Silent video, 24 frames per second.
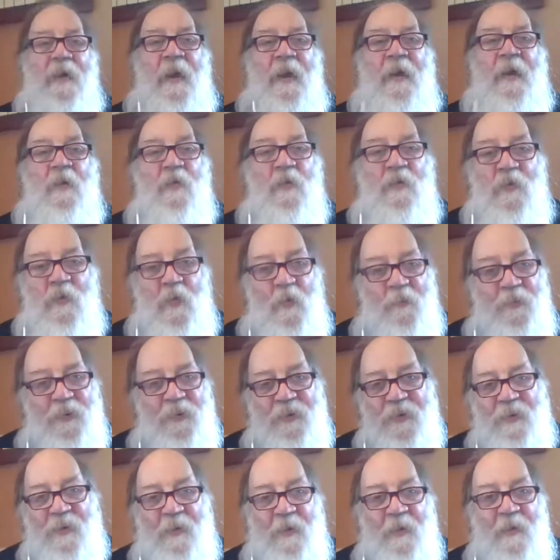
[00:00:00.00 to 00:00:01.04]
group
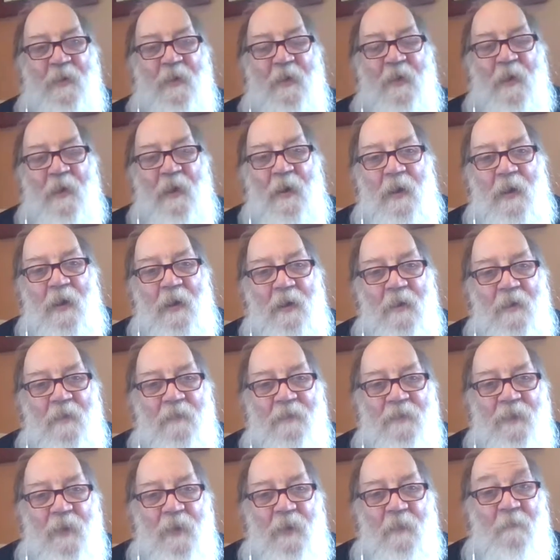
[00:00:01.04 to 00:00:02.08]

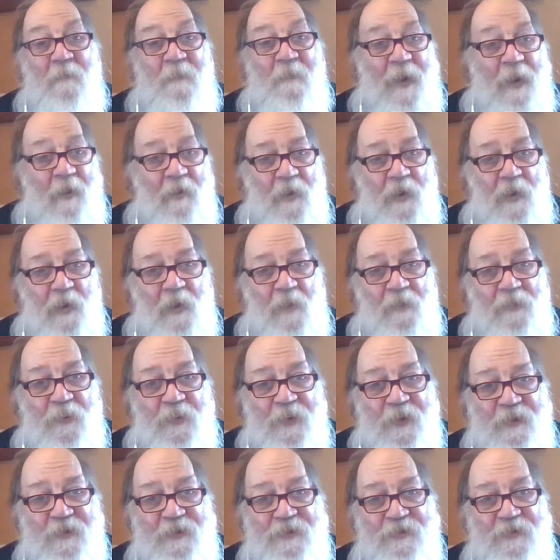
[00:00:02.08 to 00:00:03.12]
of Maryknoll
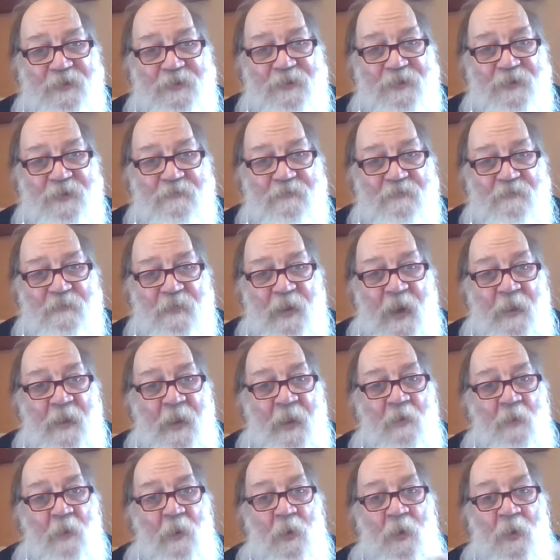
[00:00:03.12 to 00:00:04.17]
priests, and
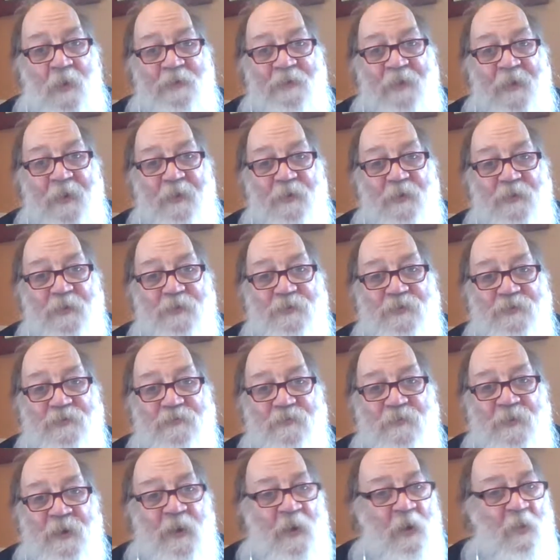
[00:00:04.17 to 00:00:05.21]
they were all thinkers.
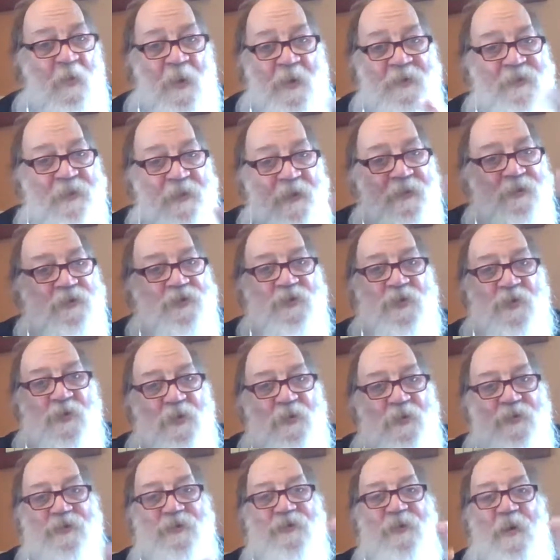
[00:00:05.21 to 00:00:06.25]
It wasn't a
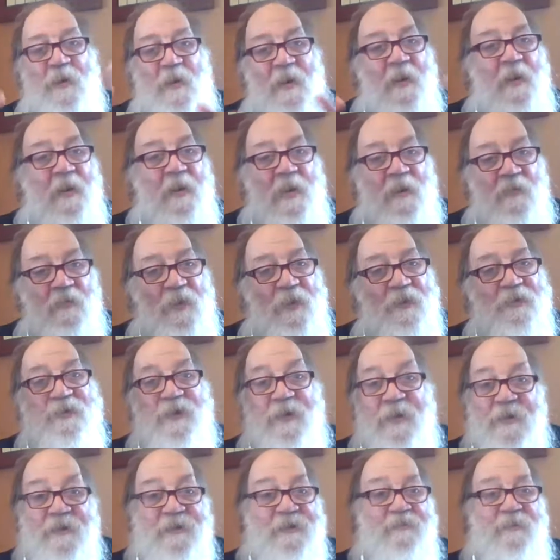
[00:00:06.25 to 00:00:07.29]
church. It was
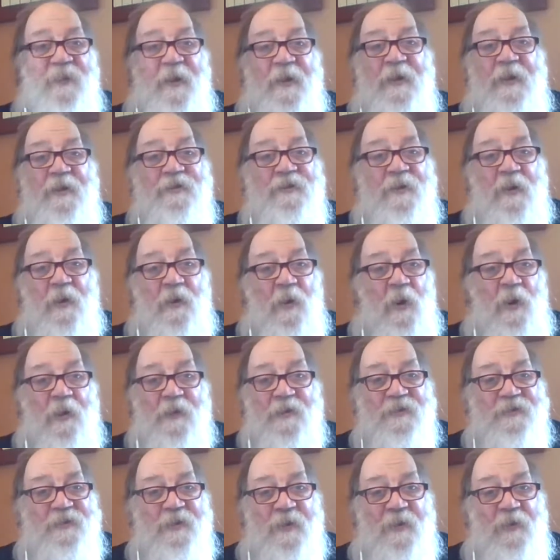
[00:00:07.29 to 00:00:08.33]
this place in
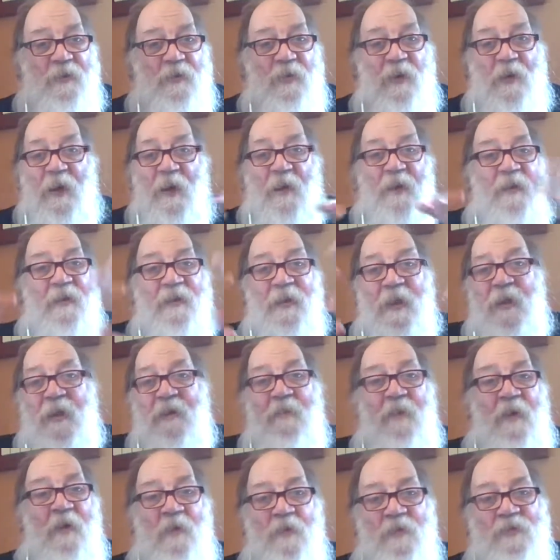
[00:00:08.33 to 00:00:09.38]
Garden City, Long Island, that
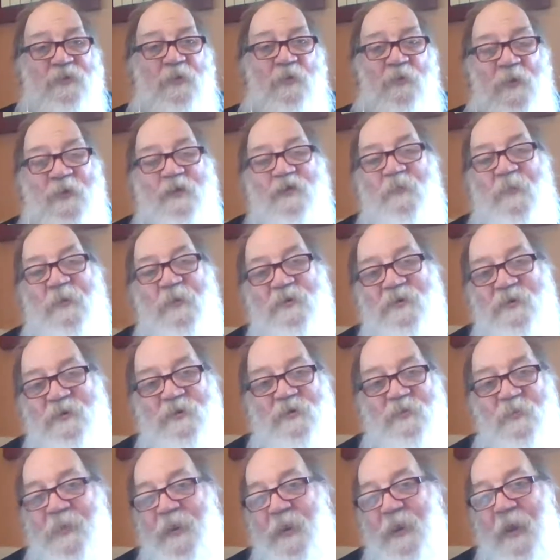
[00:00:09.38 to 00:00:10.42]
was a rich
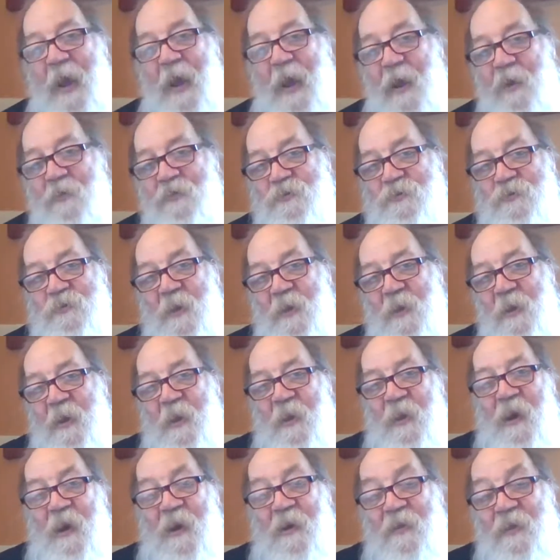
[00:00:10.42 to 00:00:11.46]
person's big house,
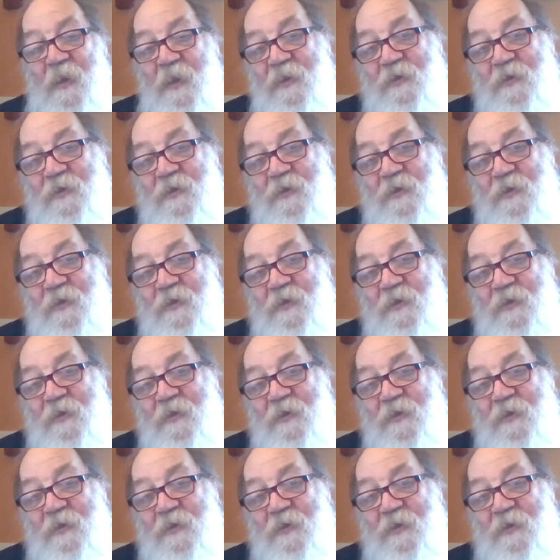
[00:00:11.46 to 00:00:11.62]
and they